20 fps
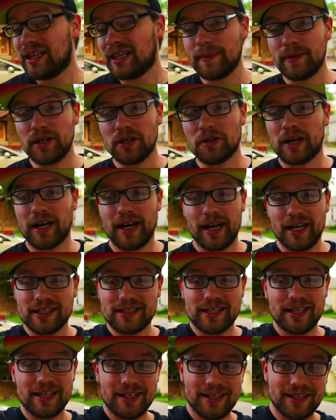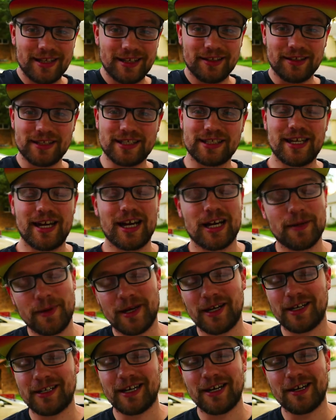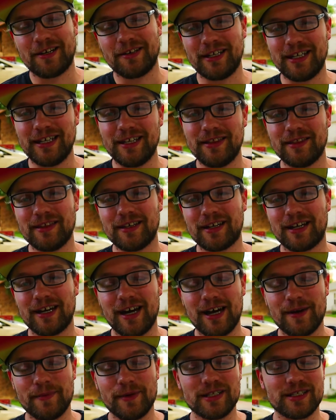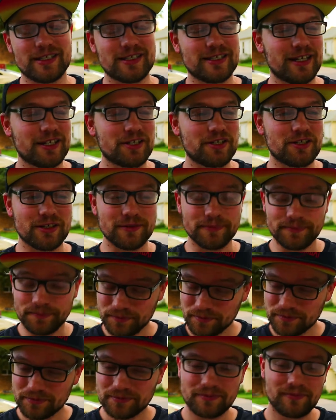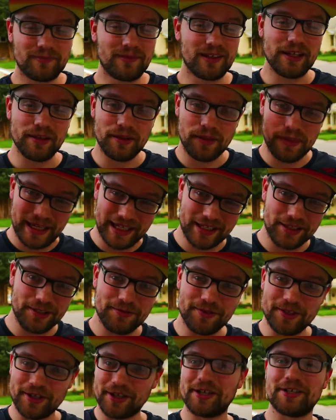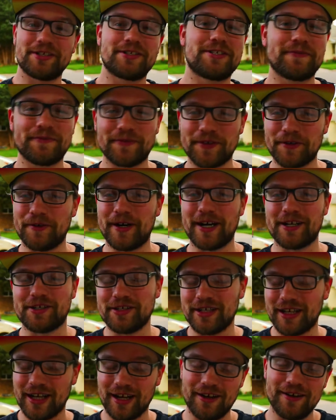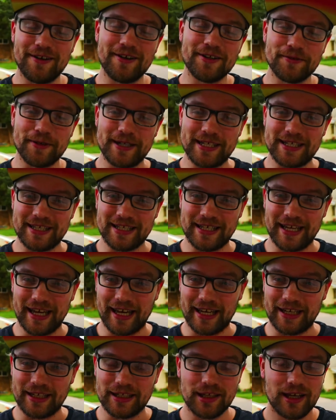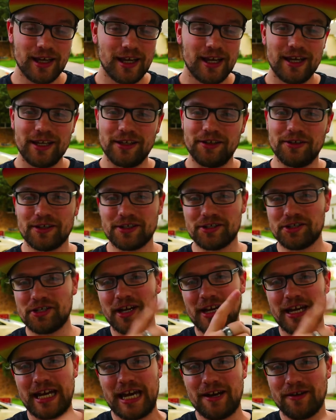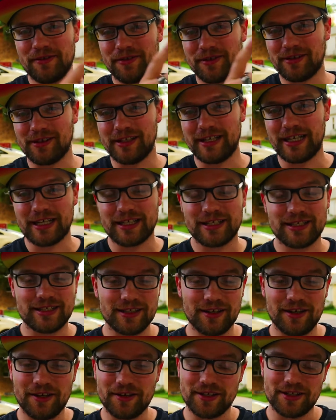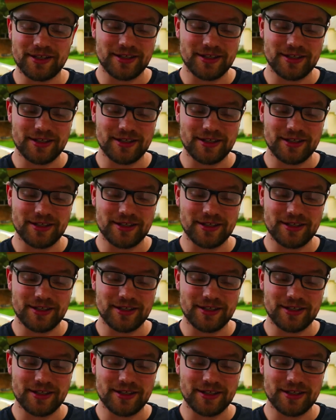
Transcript: let me know, guys. Let's talk about it down in the comments section. Thank you, nerds, for watching all the way to the end. You can check out the links and all the